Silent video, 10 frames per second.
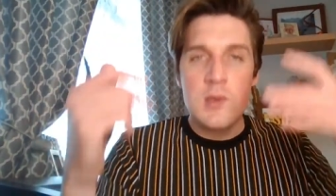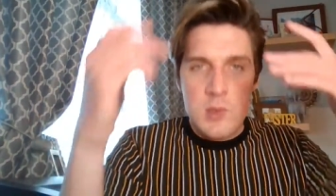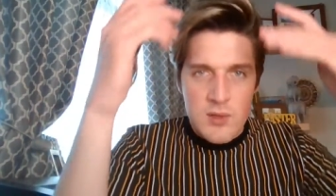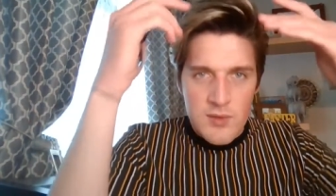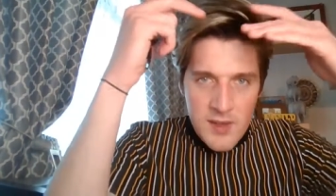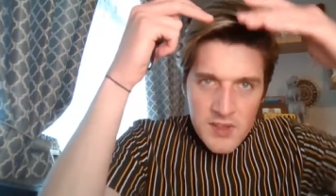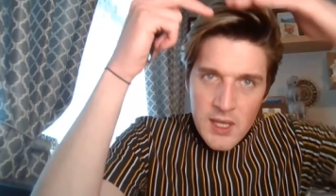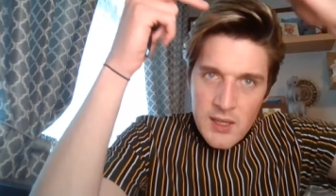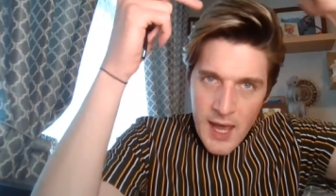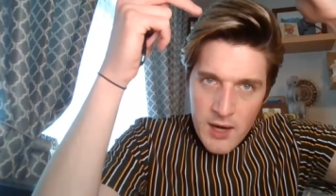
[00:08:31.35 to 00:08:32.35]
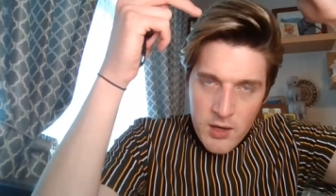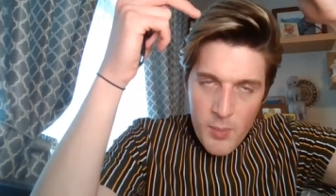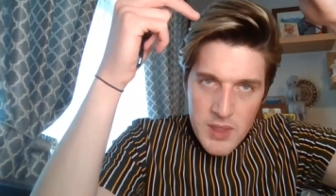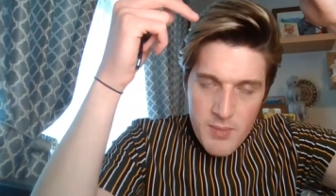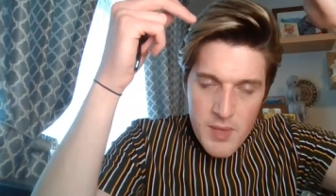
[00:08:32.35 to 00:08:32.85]
sort of lifting the hair
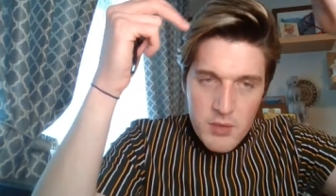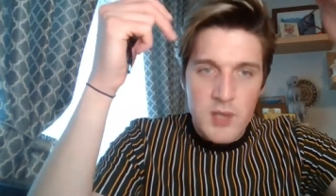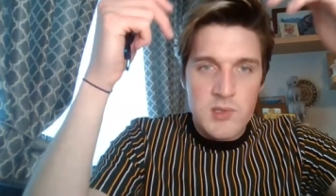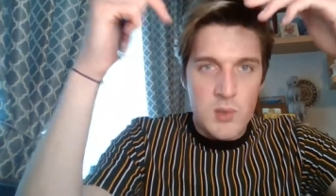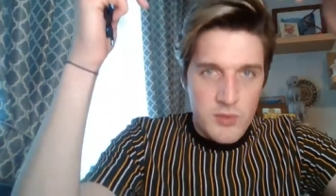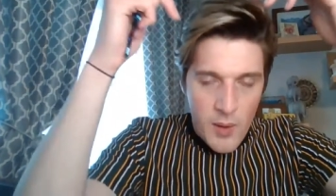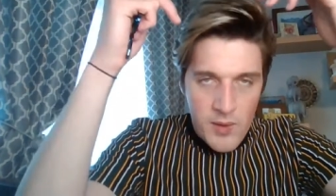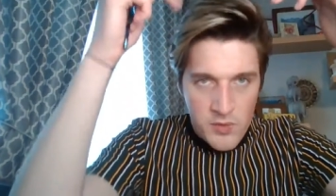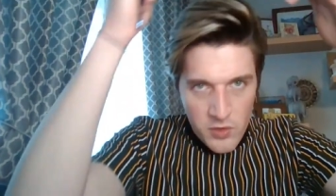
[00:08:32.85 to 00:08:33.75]
up in the mirror sort of going